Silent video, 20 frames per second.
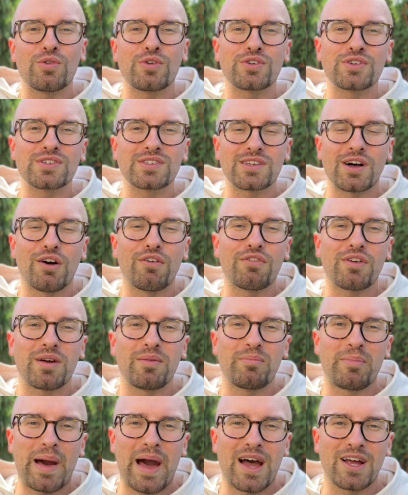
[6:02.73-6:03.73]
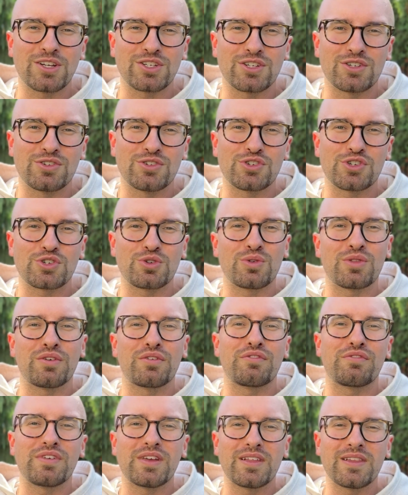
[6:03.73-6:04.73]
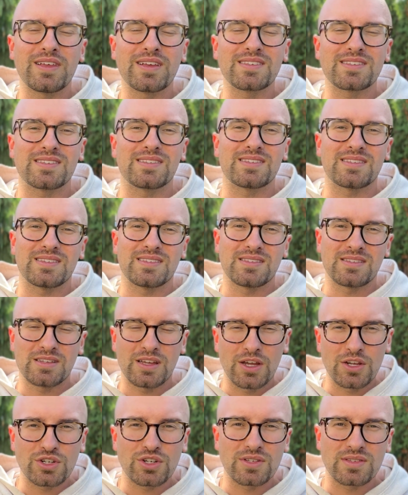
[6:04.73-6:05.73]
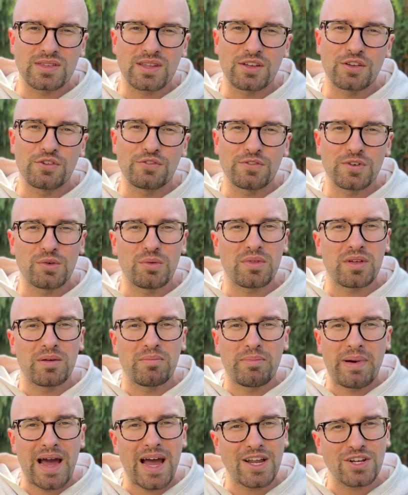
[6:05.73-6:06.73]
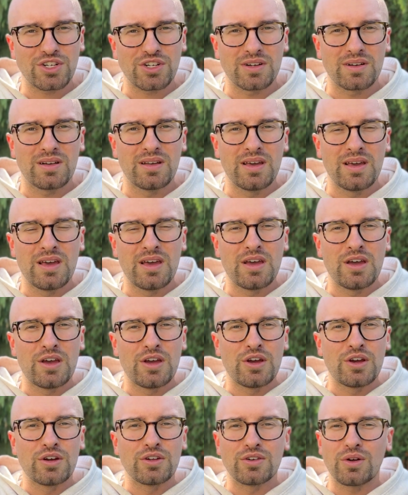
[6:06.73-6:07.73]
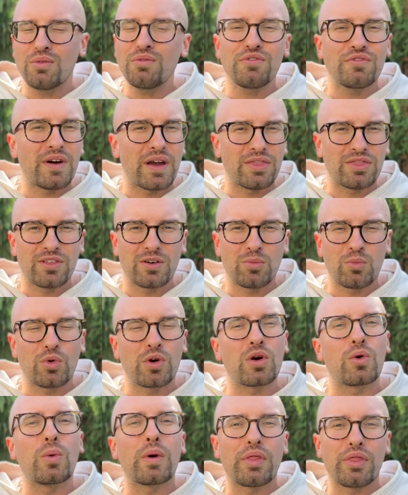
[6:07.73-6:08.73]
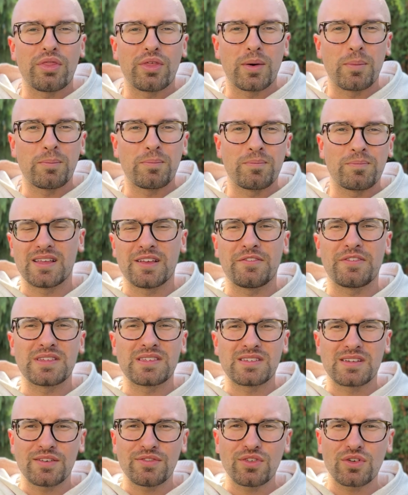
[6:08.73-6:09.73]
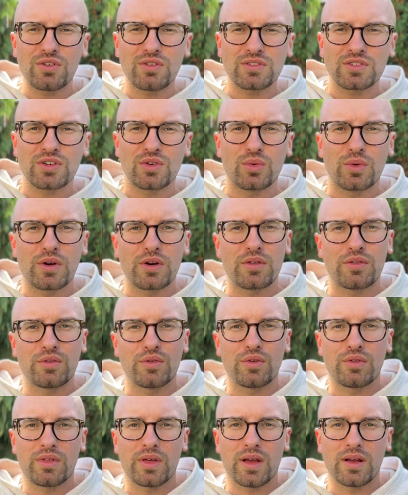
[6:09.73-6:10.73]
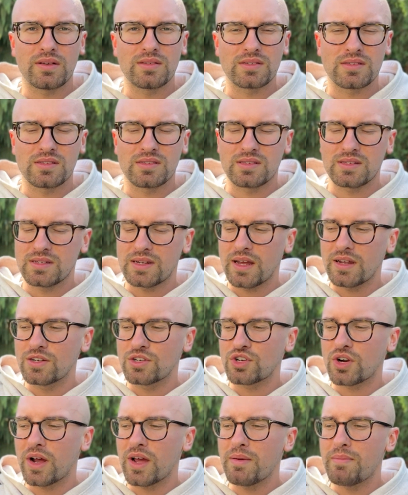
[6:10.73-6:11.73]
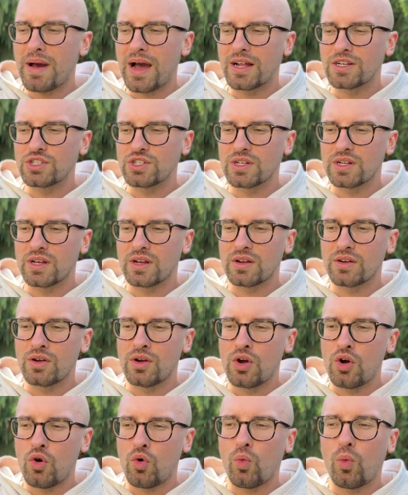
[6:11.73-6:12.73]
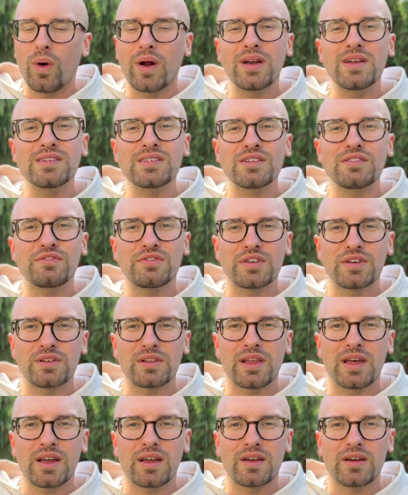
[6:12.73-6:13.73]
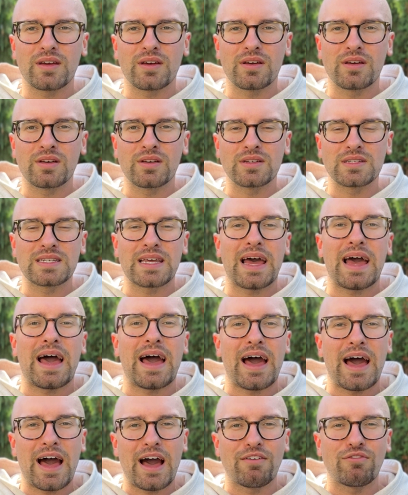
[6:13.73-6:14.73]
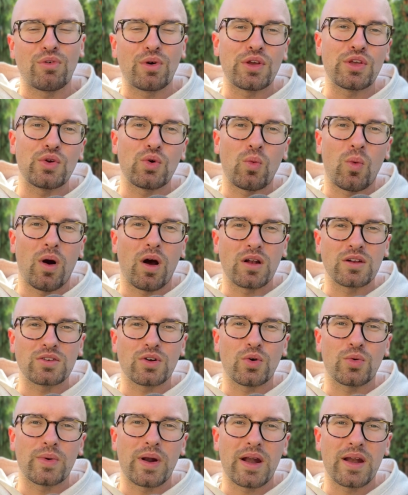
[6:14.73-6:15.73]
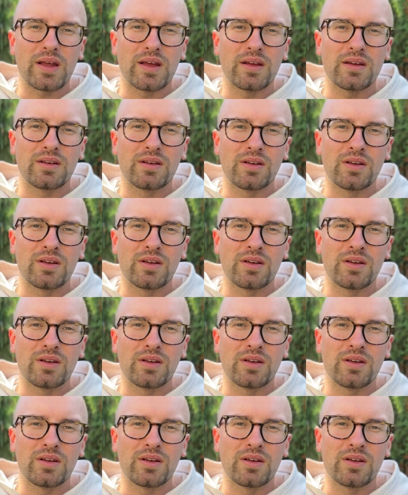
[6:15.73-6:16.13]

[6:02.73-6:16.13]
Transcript: yourself compassion. Show the feelings and sensations that you feel with compassion. Don't fight them, work with them. If it's difficult to work through things, instead try imagining what does it feel like to have what you want already?